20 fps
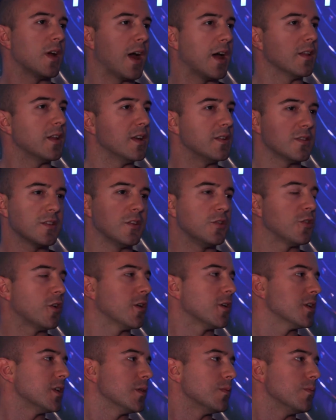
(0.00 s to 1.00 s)
allies can
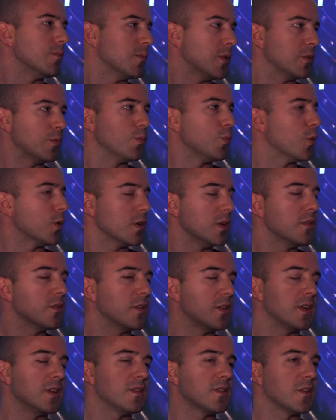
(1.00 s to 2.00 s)
target him more easily.